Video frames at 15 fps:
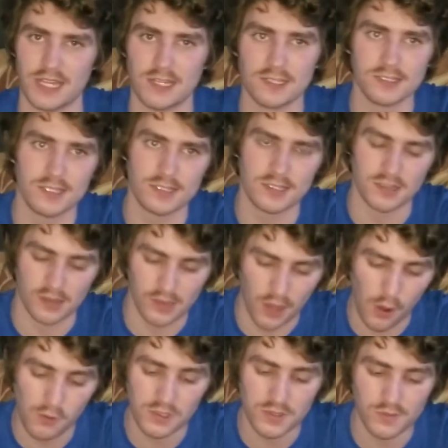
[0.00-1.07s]
That is his
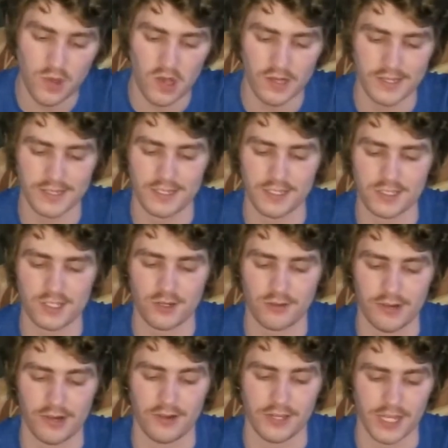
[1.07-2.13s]
lowest mark in his
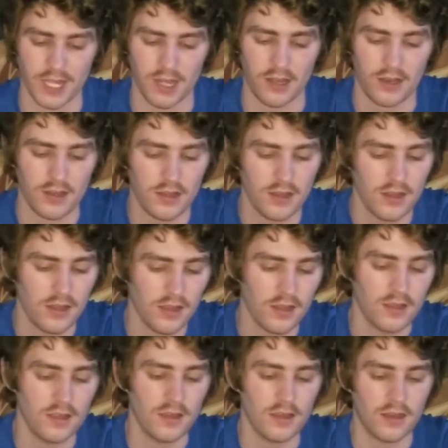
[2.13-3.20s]
career yet.
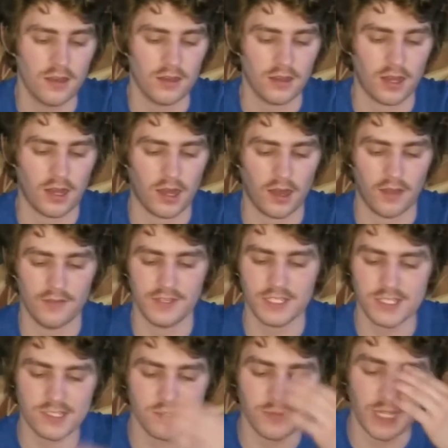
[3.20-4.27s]

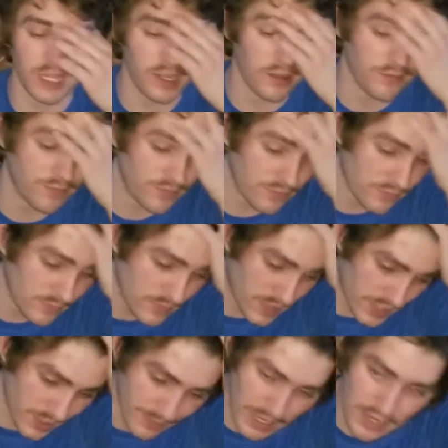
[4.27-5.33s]
This, to me,
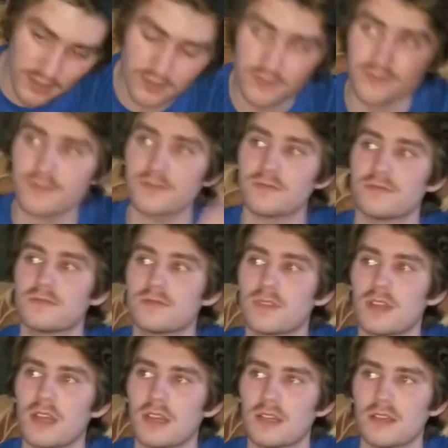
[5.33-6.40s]
the amount of...
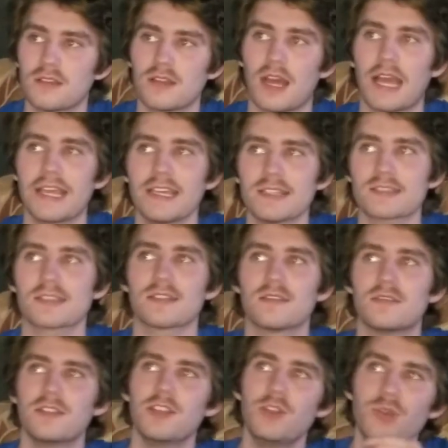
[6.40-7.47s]
I guess
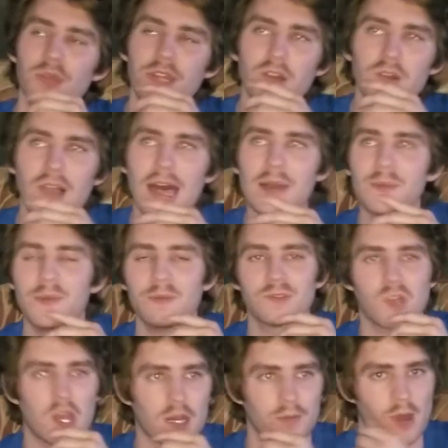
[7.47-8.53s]
you hear a lot of
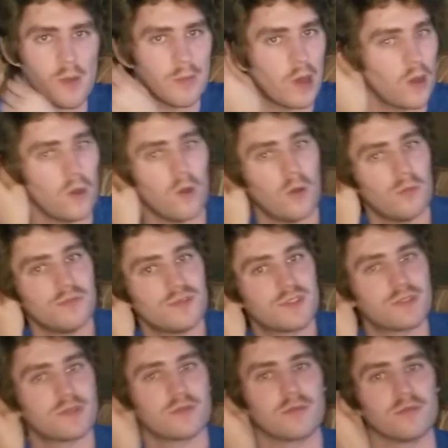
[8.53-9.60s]
people talk about
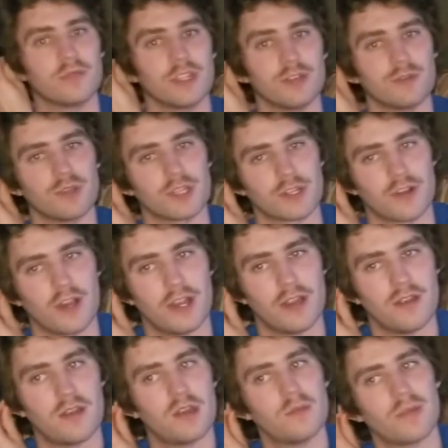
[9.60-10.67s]
Mahomes being really
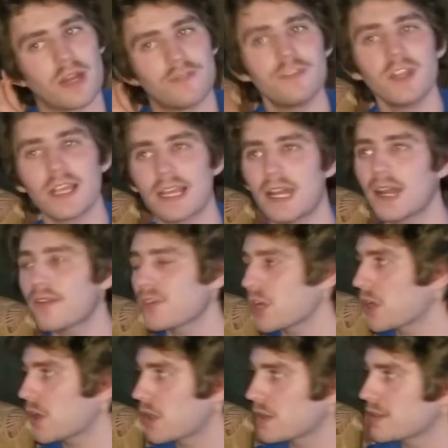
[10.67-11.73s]
great, but I feel like I
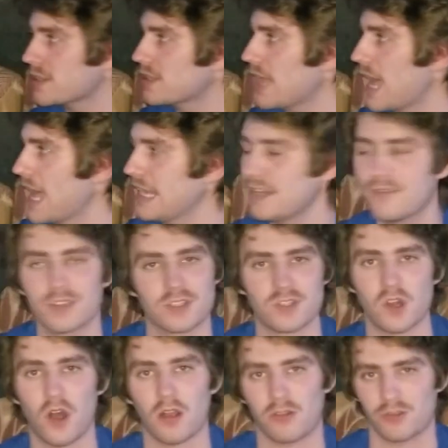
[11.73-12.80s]
never heard any of
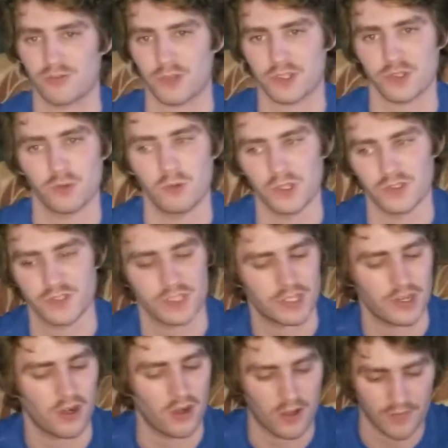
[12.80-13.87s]
this talk with Russell Wilson
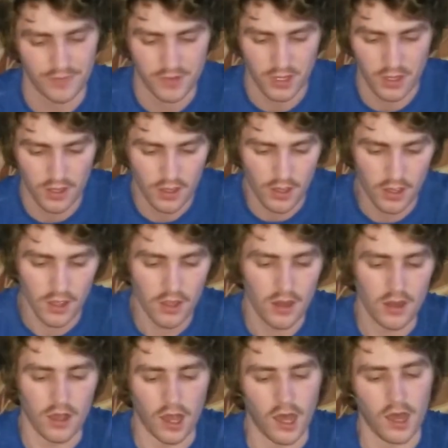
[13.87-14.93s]
at
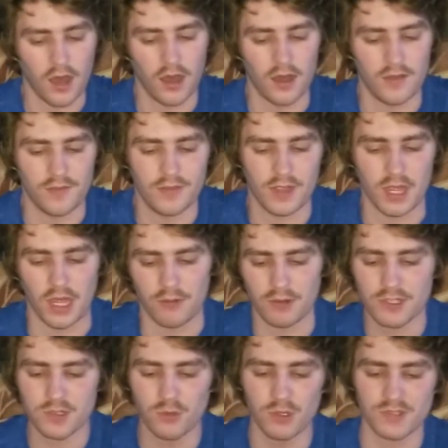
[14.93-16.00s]
all.
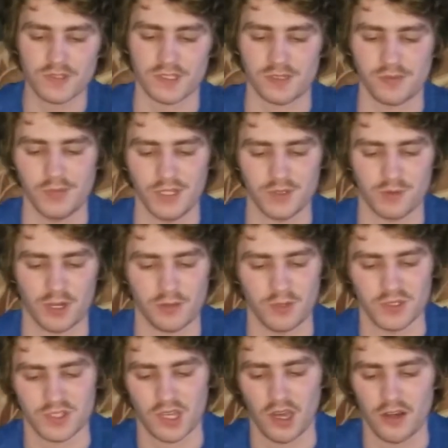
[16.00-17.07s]
And Russell Wilson, to me, is one of
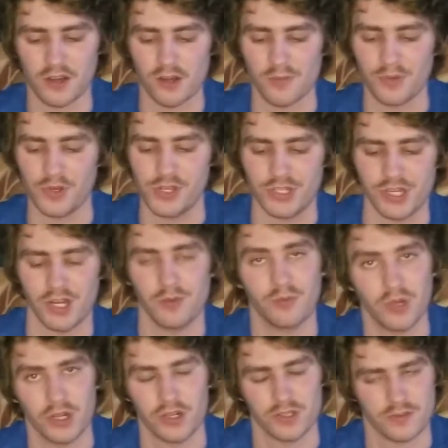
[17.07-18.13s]
the most
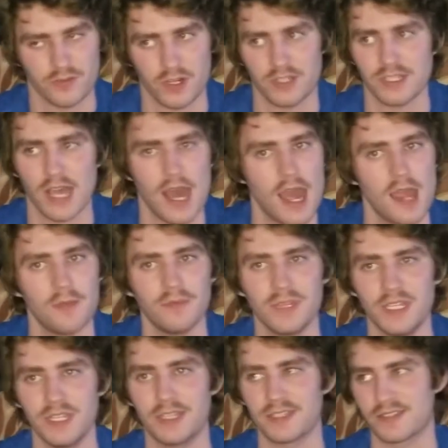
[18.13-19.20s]
underappreciated players of our
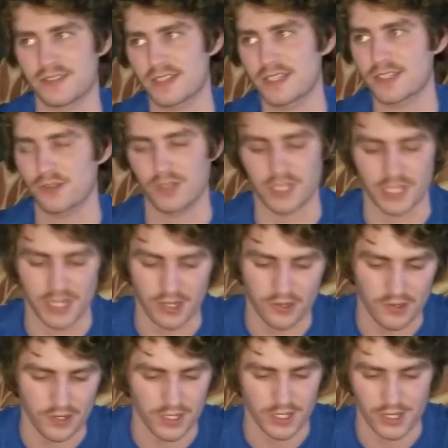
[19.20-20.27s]
time. He consistently,
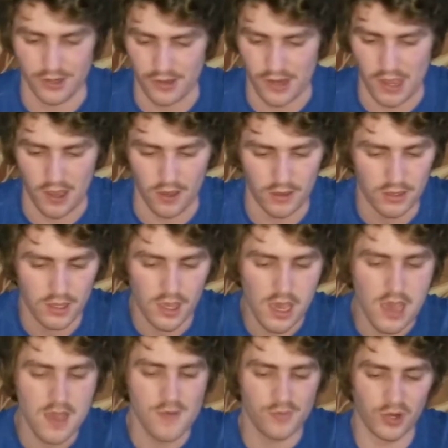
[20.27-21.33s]
year in, year out,
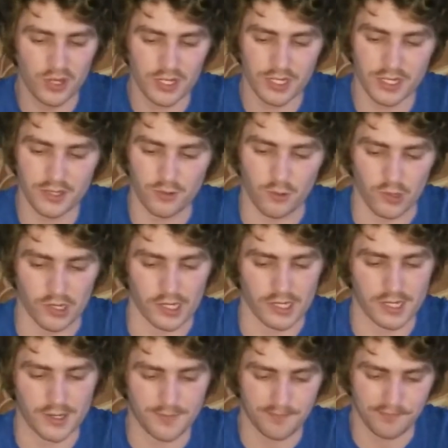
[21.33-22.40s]
putting in the
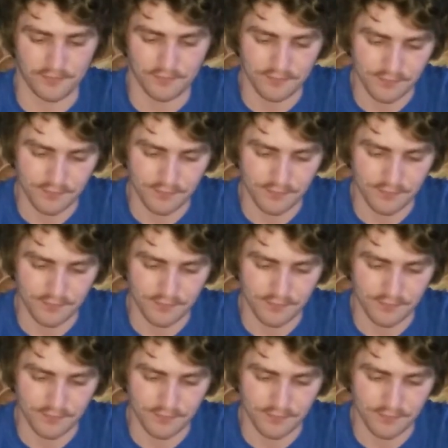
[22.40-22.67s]
work.